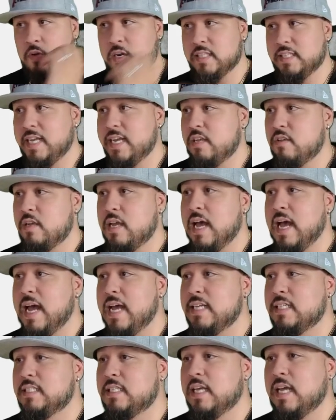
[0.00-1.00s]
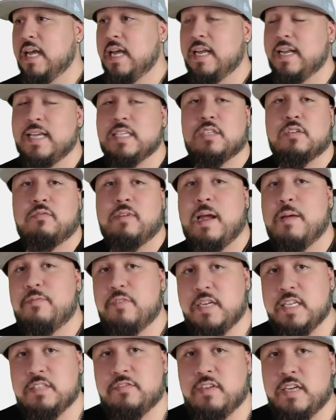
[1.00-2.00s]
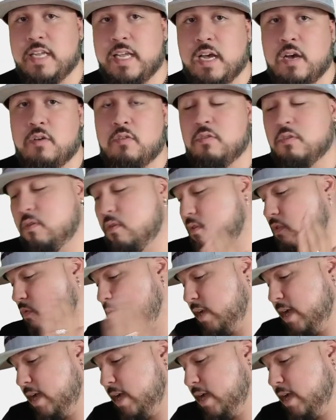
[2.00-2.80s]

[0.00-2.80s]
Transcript: to thank you guys. That's a wrap for this video. We